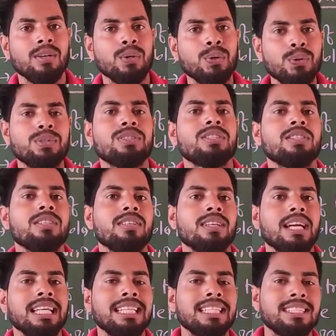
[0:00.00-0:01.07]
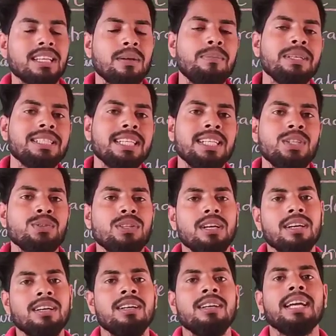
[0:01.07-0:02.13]
goods and the service into
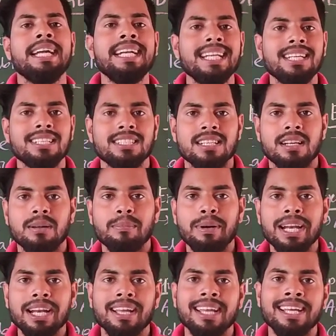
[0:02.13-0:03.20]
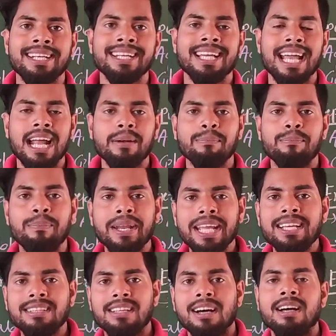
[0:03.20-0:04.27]
the international market and
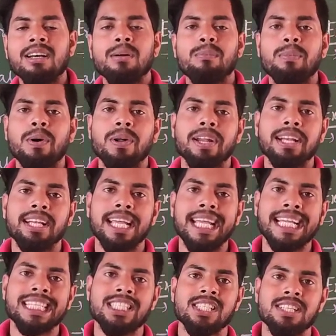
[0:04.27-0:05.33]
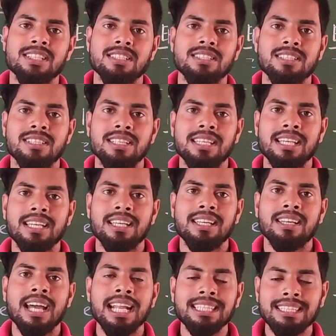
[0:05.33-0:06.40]
bring the foreign exchange,
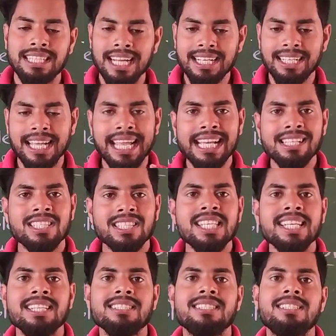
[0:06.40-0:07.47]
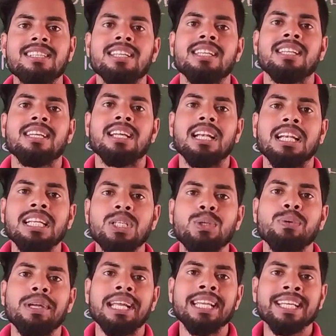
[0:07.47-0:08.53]
and that exchange lead
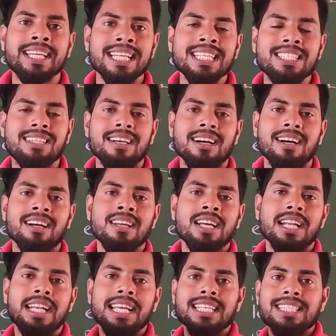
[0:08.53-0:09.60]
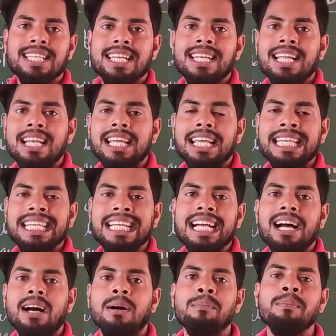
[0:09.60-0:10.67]
to increase the national
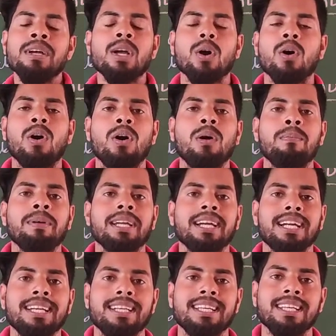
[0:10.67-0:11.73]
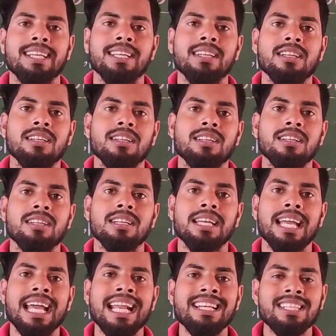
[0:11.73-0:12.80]
income of a country
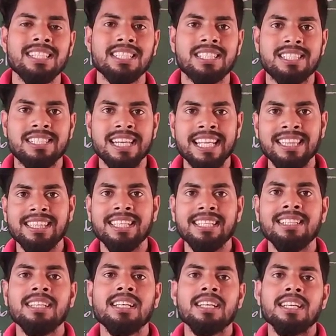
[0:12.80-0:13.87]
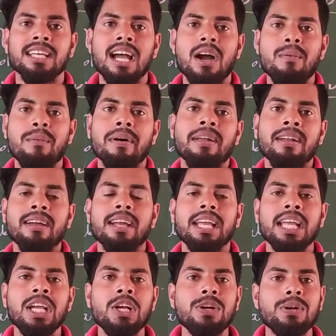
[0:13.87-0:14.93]
and strengthen our
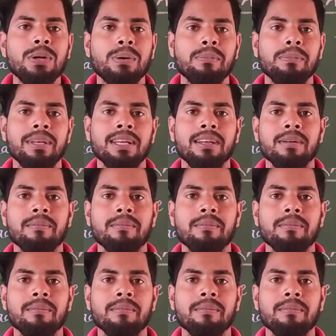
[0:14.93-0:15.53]
economy,